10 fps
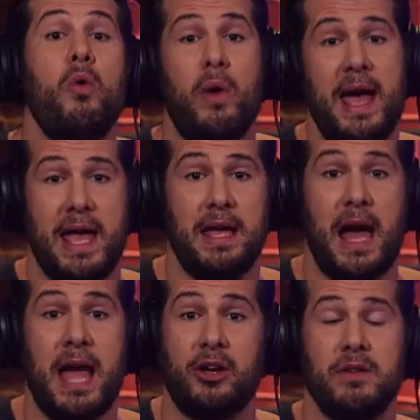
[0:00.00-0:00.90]
way
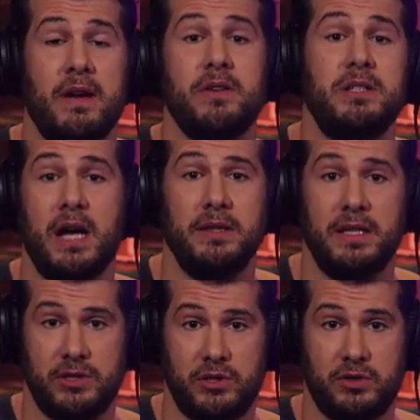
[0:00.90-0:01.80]
I could have ever done
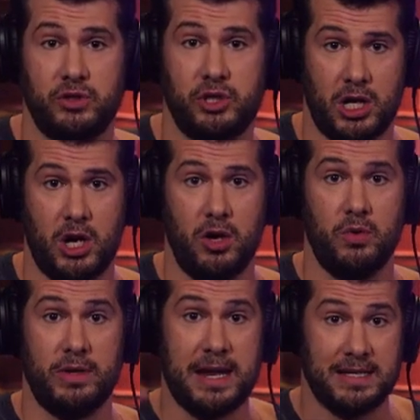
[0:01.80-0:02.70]
this
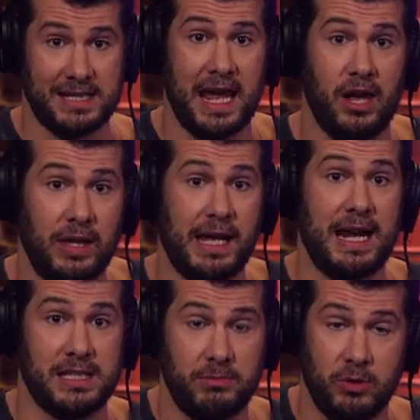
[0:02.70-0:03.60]
show that scale, like
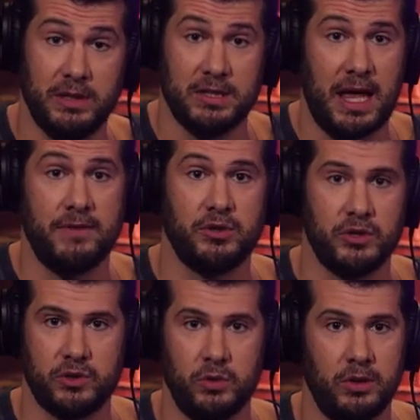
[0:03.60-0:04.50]
at SMU and these live shows at
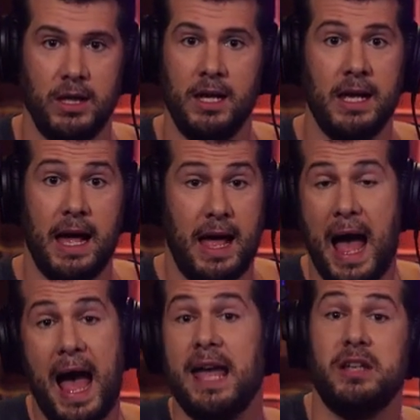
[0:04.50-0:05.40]
school.
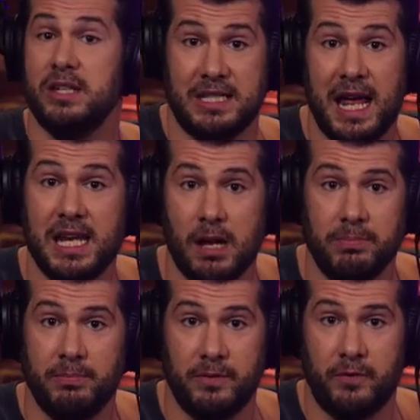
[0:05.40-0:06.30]
I had done
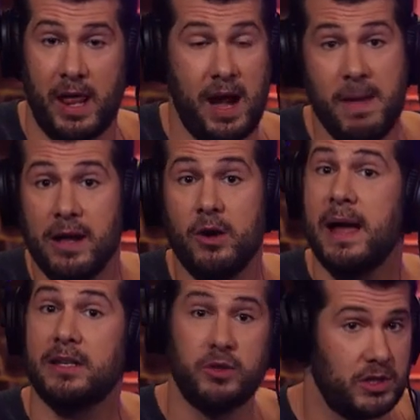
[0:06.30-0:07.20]
stand-up before that. I may go
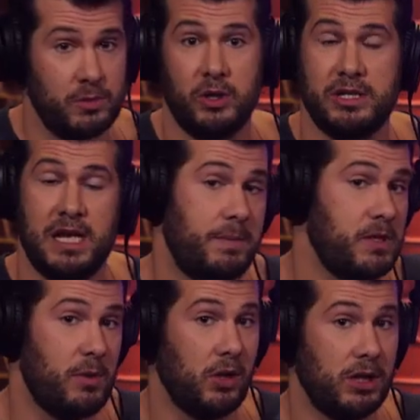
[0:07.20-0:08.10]
back to doing some more stand-up in
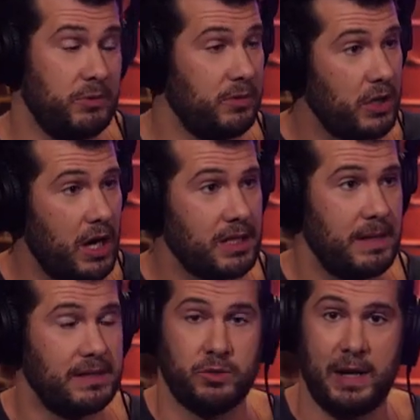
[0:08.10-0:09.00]
small clubs. We've talked
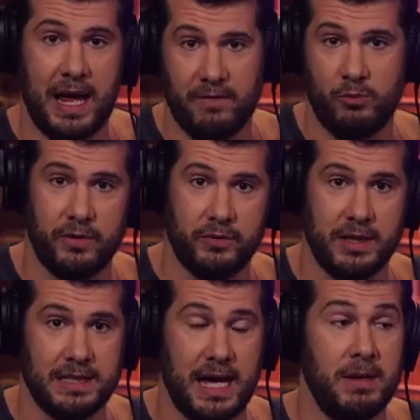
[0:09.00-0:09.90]
about this when I have more free
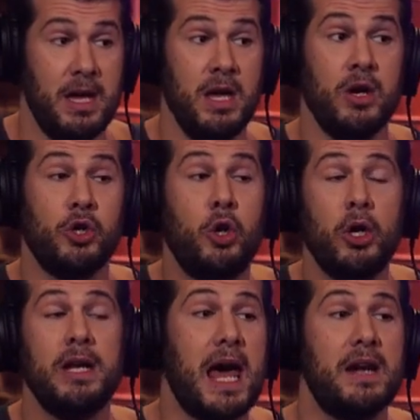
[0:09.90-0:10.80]
time.
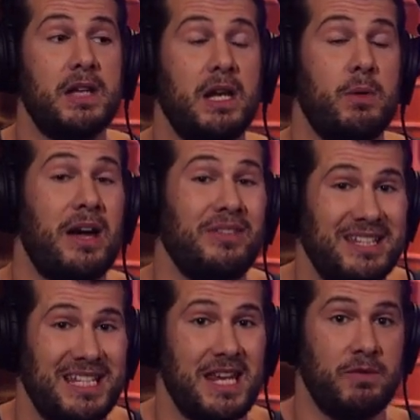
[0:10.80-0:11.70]
Could not have done it without
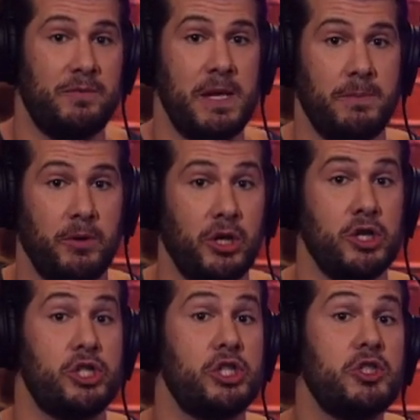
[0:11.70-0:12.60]
this team of people.
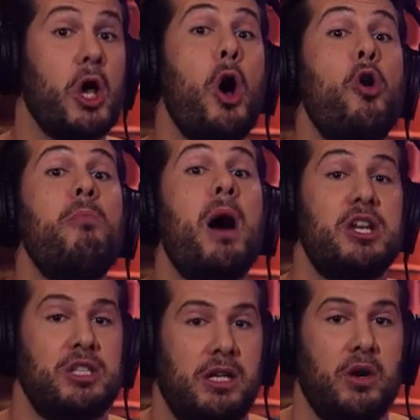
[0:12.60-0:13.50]
There's so
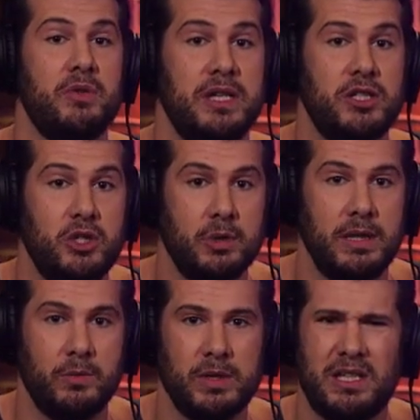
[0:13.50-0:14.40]
much that goes into
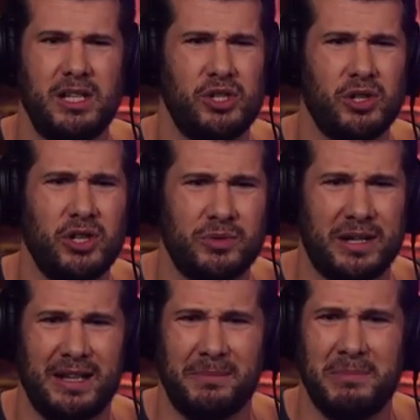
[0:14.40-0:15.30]
it. What's the insurance rider? Like $1